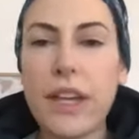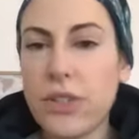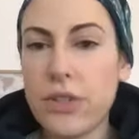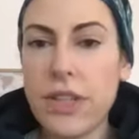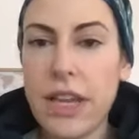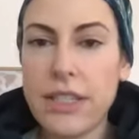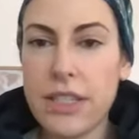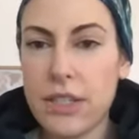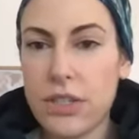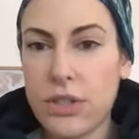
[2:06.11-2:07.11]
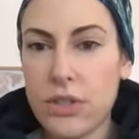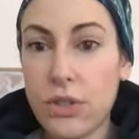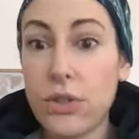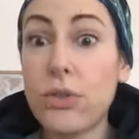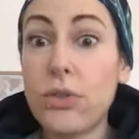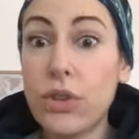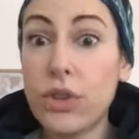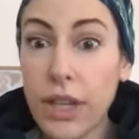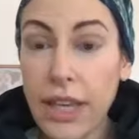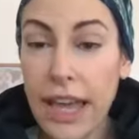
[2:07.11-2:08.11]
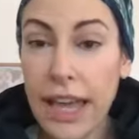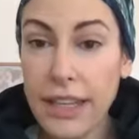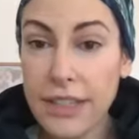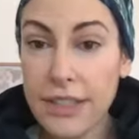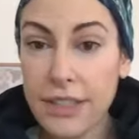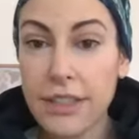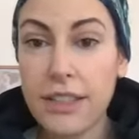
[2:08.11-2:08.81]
exercises to look at,